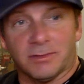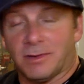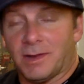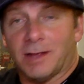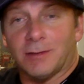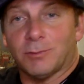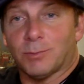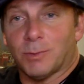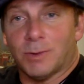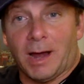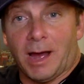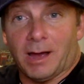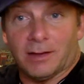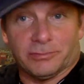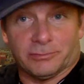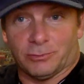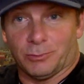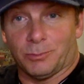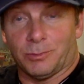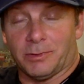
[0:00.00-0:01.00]
And that's what
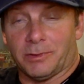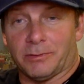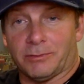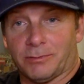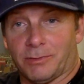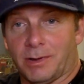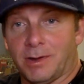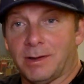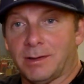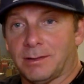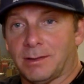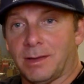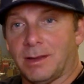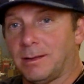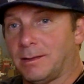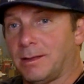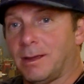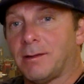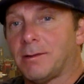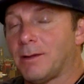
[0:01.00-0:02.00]
Hostel was, right?
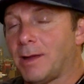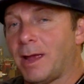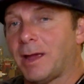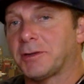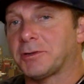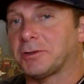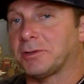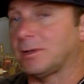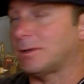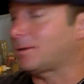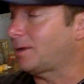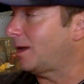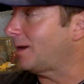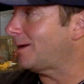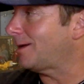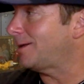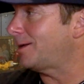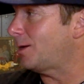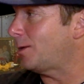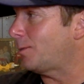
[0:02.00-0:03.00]
They're actually
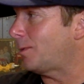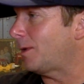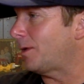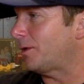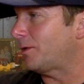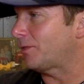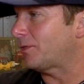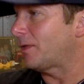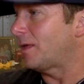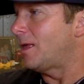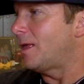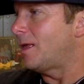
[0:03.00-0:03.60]
taking their wealth